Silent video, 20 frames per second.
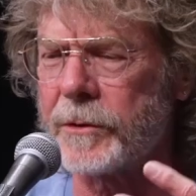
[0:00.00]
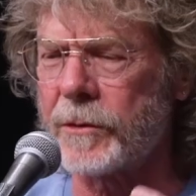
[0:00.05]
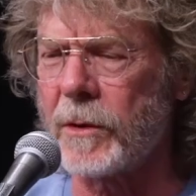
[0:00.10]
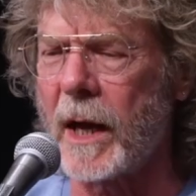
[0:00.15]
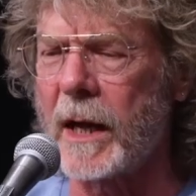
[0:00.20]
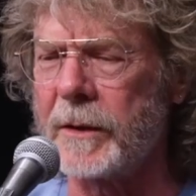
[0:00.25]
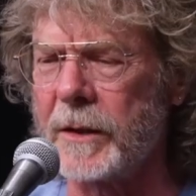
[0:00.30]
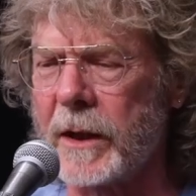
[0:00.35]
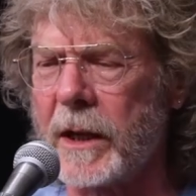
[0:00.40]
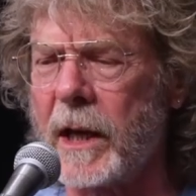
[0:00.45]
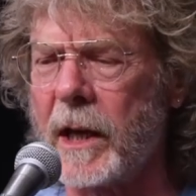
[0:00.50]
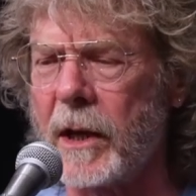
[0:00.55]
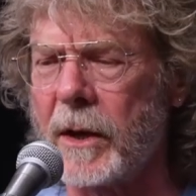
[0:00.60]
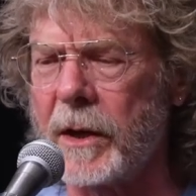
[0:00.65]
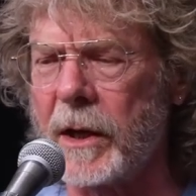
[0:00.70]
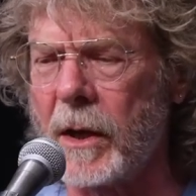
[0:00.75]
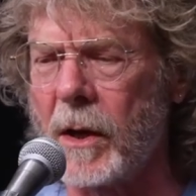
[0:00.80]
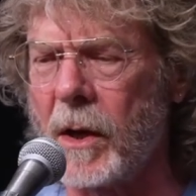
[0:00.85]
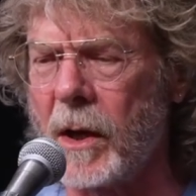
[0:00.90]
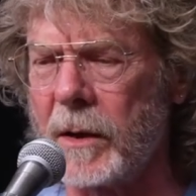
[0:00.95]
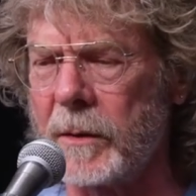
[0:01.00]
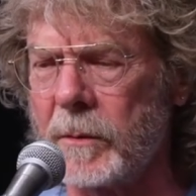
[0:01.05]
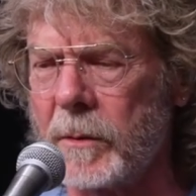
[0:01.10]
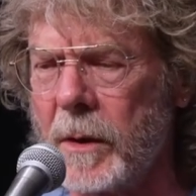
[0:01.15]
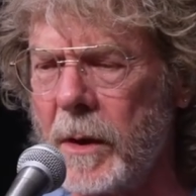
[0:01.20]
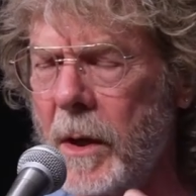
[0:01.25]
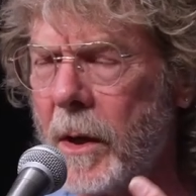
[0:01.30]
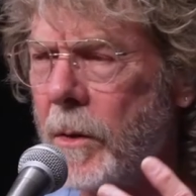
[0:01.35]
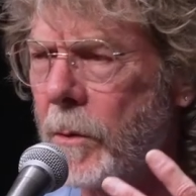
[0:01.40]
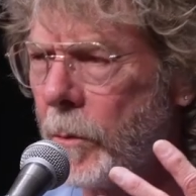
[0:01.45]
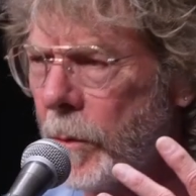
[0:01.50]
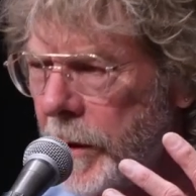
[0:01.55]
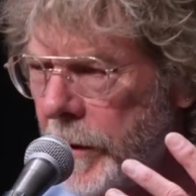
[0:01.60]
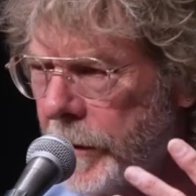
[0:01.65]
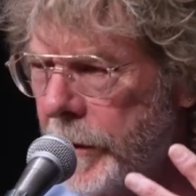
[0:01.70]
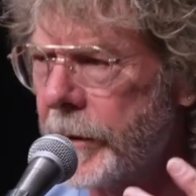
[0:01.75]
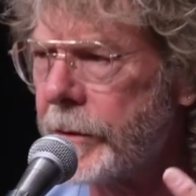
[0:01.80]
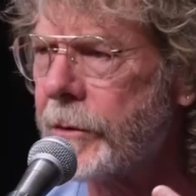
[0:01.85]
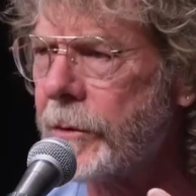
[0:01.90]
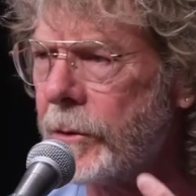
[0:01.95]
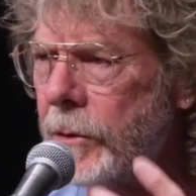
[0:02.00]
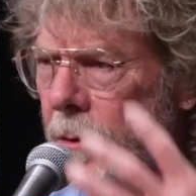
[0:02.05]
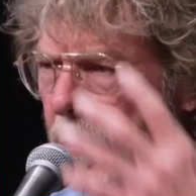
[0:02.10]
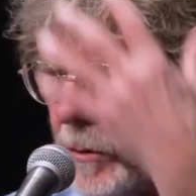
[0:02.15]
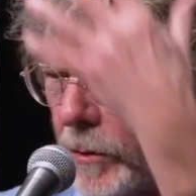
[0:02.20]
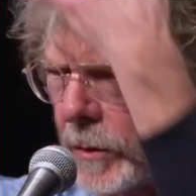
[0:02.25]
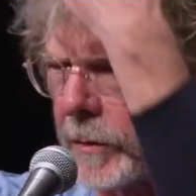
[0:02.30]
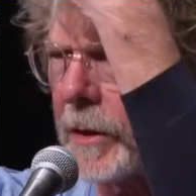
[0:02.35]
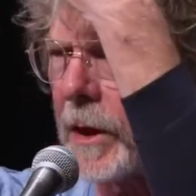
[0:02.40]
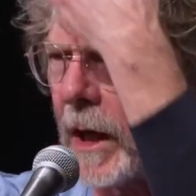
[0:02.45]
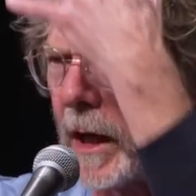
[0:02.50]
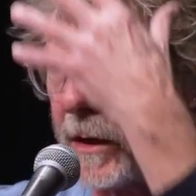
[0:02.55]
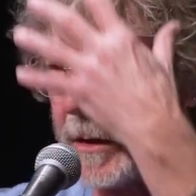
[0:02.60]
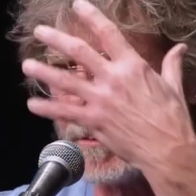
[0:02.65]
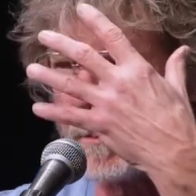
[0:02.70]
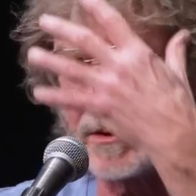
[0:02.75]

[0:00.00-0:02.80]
trying to carry on with this newer kind of